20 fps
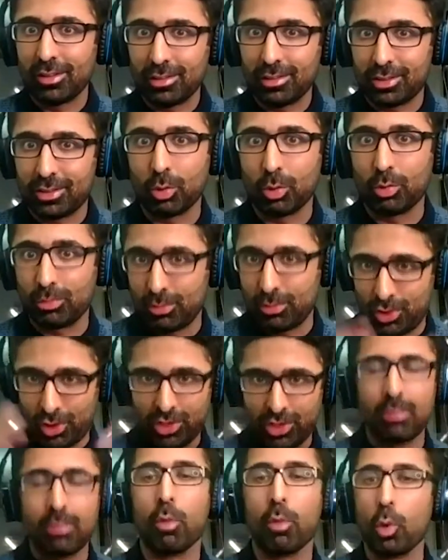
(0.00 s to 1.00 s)
So,
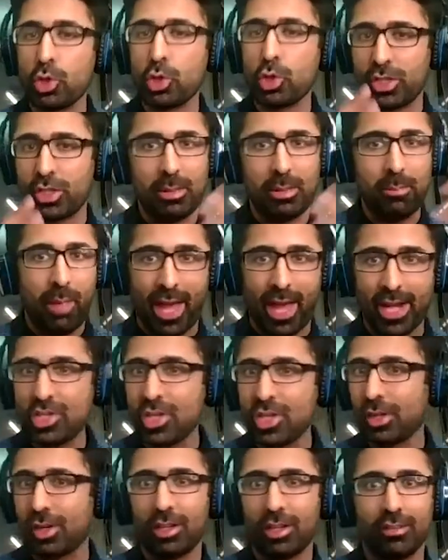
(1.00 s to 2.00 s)
just emotionally
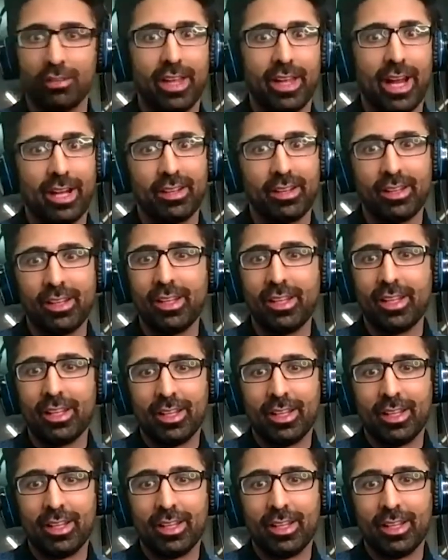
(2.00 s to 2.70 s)
managing all of that.